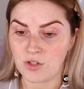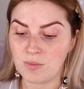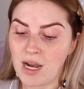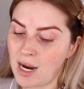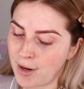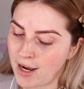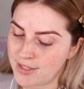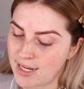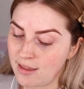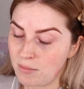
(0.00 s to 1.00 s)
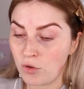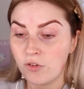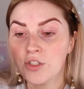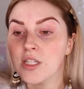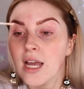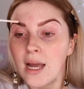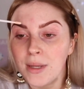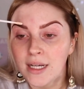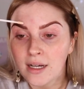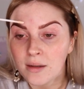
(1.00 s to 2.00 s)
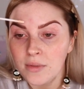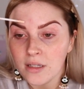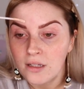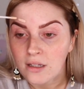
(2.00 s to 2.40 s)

I'll do my eyebrows and then move on to the eye makeup,